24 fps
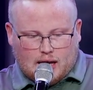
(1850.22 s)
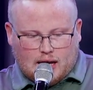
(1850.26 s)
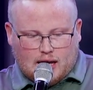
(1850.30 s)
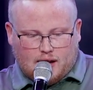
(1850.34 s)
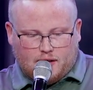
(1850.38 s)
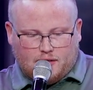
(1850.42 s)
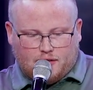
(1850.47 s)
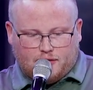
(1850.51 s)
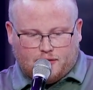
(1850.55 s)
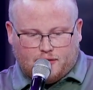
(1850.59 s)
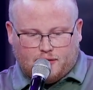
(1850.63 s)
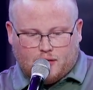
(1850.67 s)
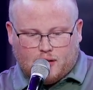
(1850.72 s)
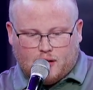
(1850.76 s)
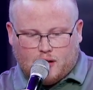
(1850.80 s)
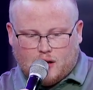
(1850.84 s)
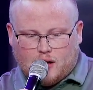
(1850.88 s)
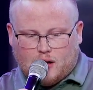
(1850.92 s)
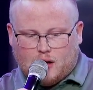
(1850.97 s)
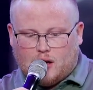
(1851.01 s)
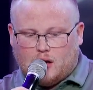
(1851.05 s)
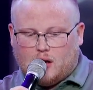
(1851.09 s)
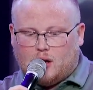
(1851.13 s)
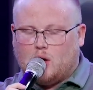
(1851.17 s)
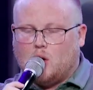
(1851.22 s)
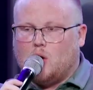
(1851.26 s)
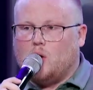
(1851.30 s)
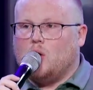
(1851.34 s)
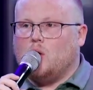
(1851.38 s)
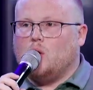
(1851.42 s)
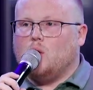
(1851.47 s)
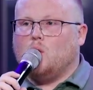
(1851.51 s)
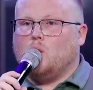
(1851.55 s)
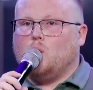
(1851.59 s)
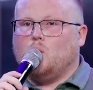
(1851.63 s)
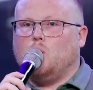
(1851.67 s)
if
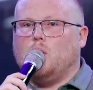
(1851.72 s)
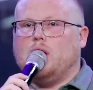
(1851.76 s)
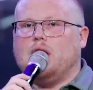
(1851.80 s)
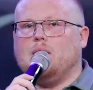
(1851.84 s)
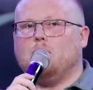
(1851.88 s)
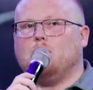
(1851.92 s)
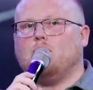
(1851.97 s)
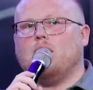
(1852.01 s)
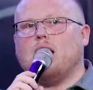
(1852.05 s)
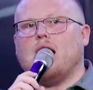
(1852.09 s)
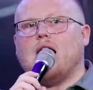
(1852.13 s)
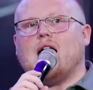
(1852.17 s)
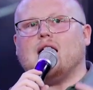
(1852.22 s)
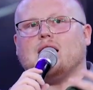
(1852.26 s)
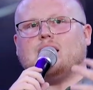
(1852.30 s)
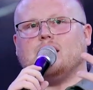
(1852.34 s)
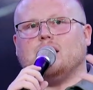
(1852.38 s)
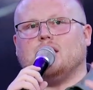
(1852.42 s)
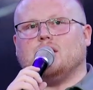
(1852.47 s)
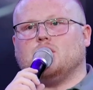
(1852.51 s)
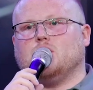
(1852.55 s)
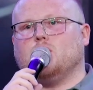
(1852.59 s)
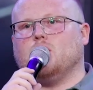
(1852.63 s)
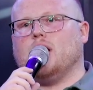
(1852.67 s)
we practice